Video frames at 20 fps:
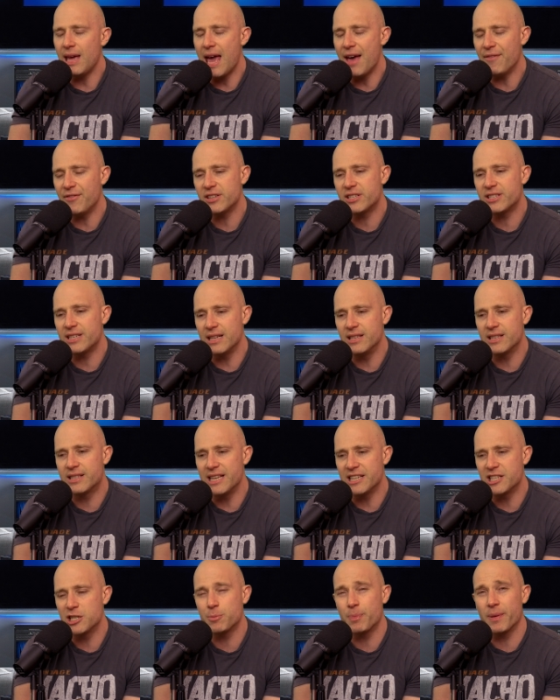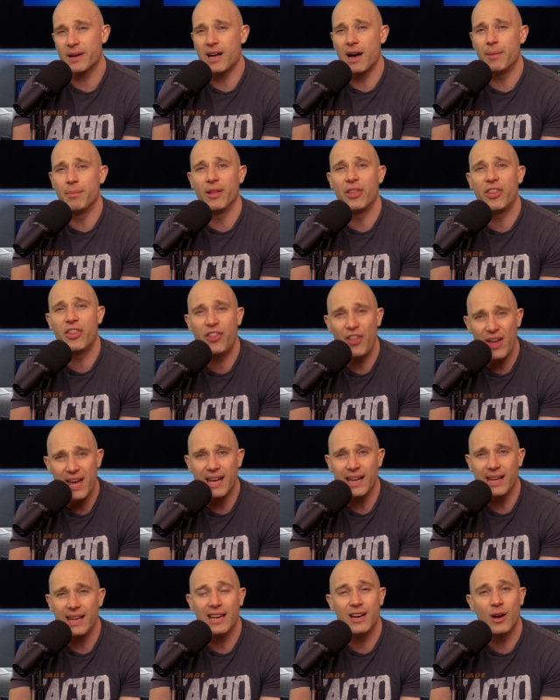ever since this has become a
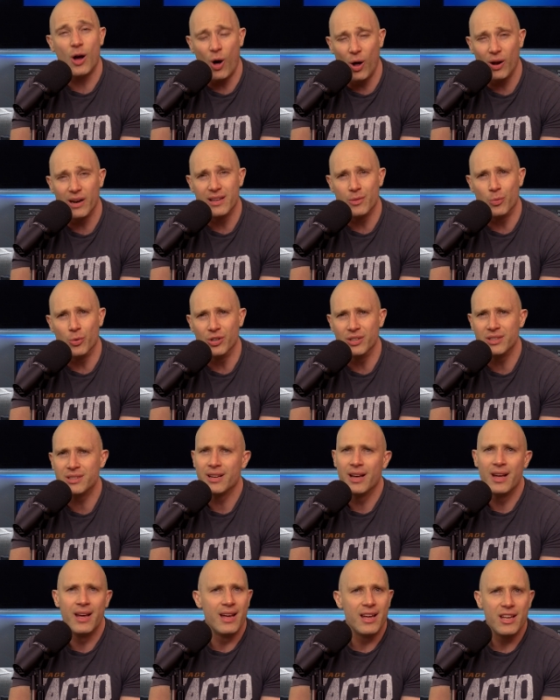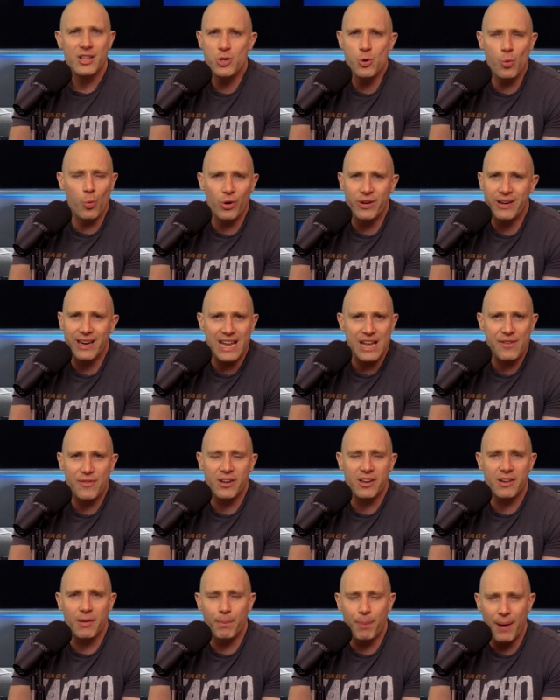thing in Hollywood, you wouldn't
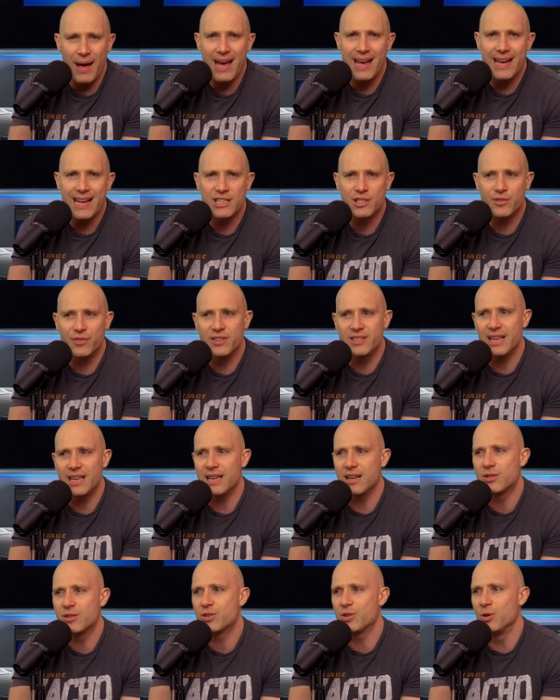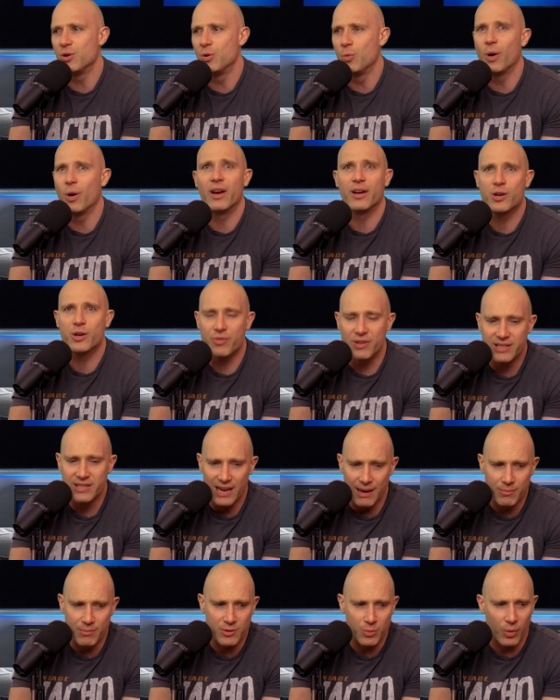even compare his physique to well a
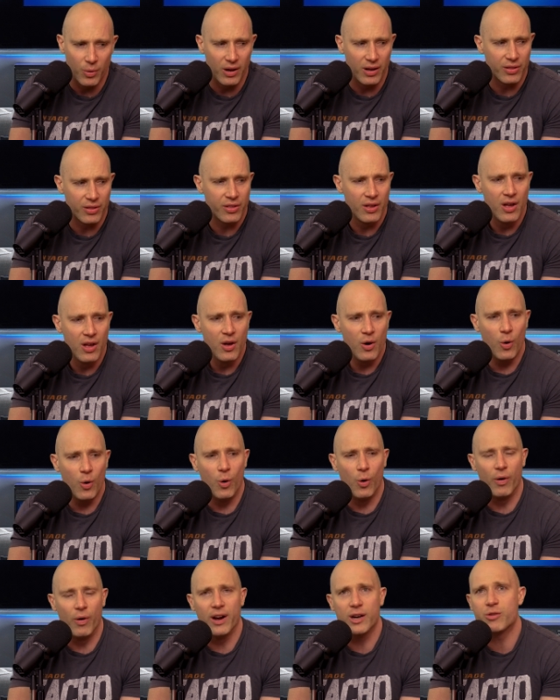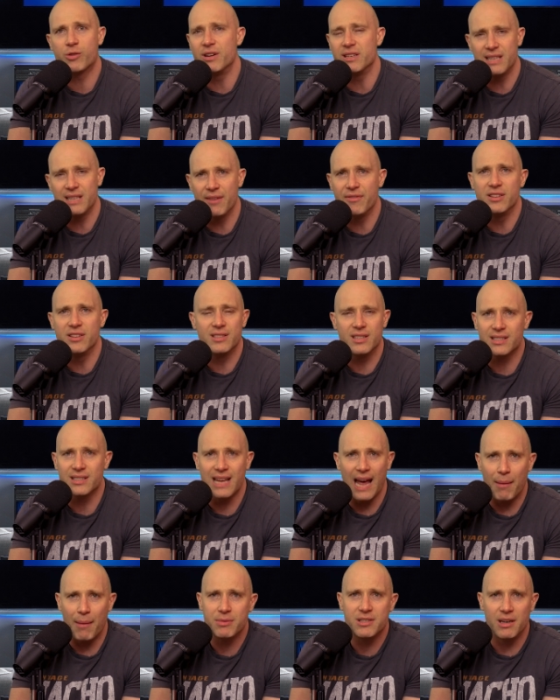Chris Hemsworth or a Chris Evans as
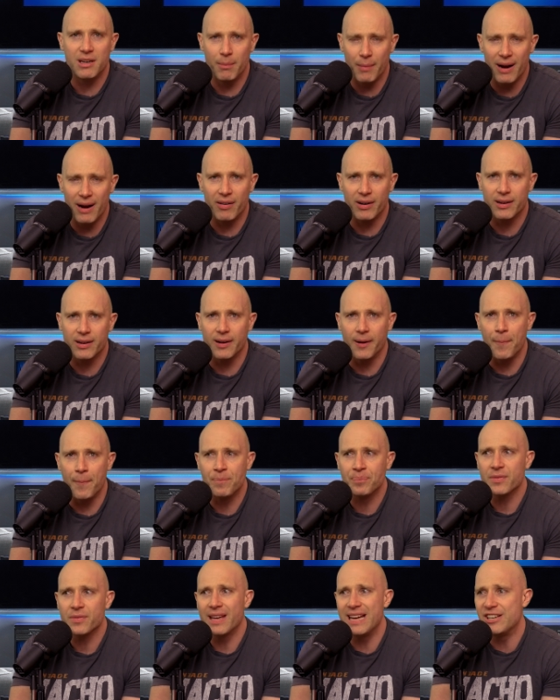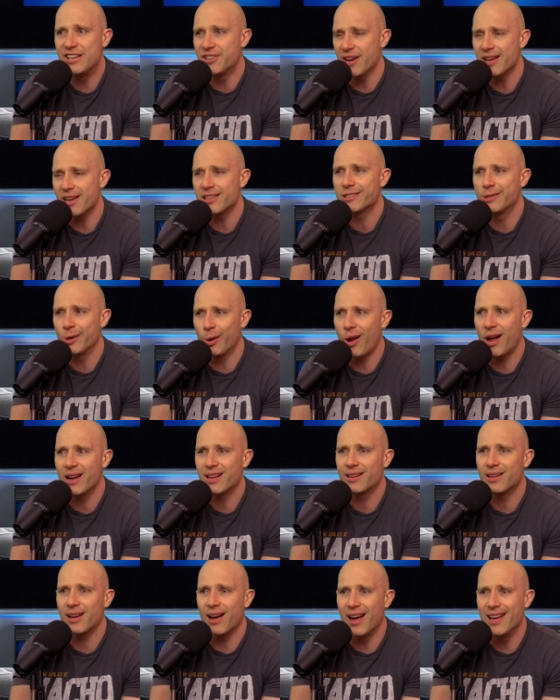Captain America he just looked
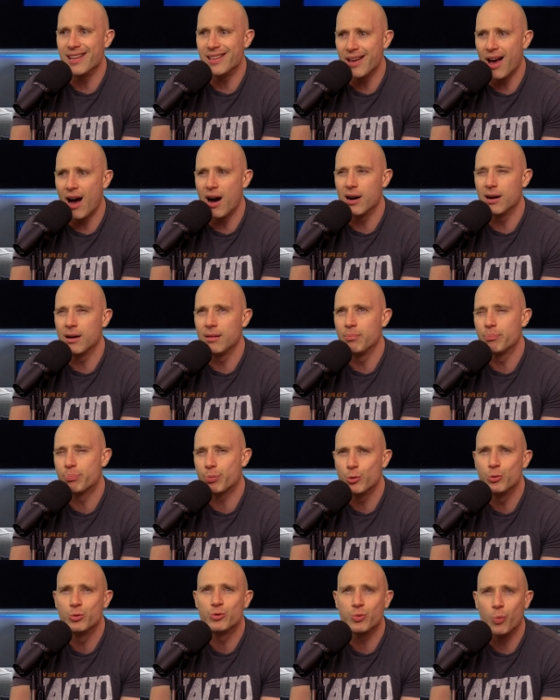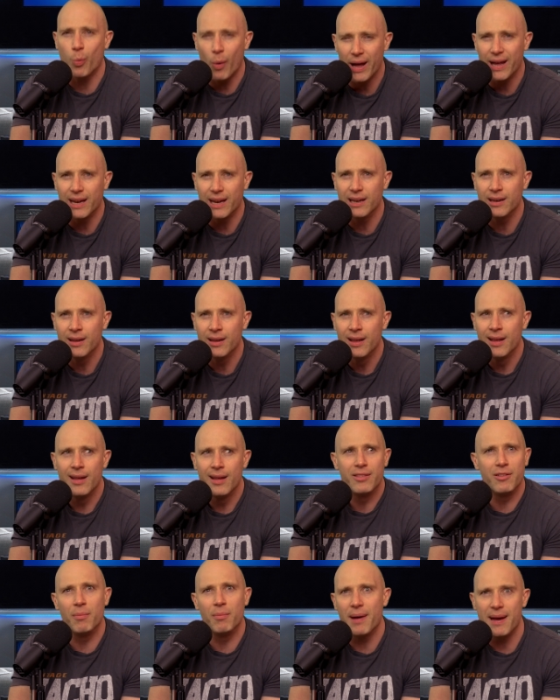like a young Bruce Wayne
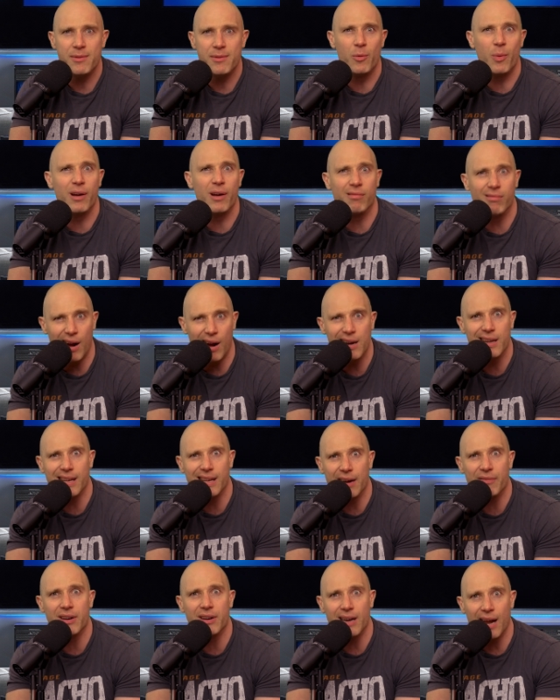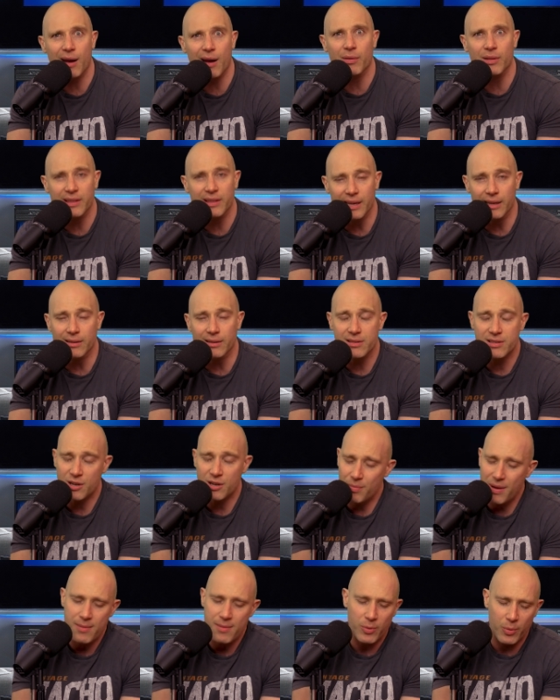that maybe went running every now and then.
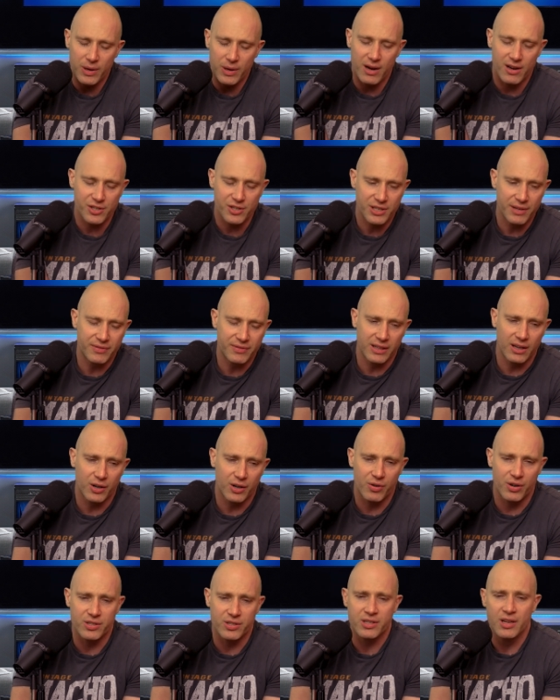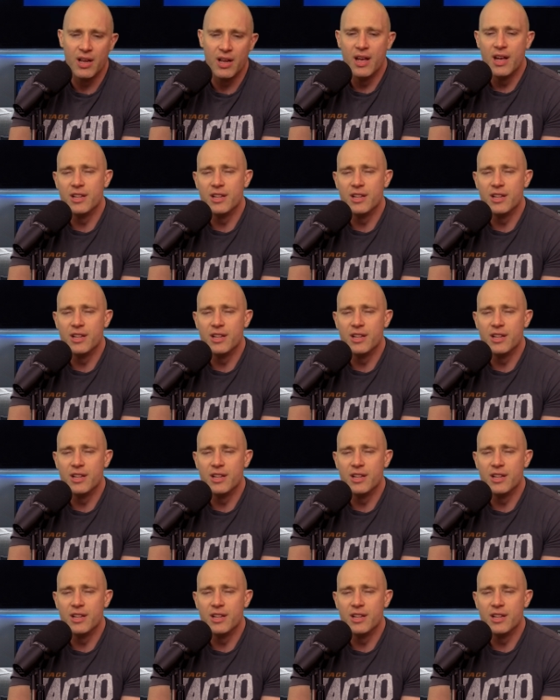So maybe we are shifting across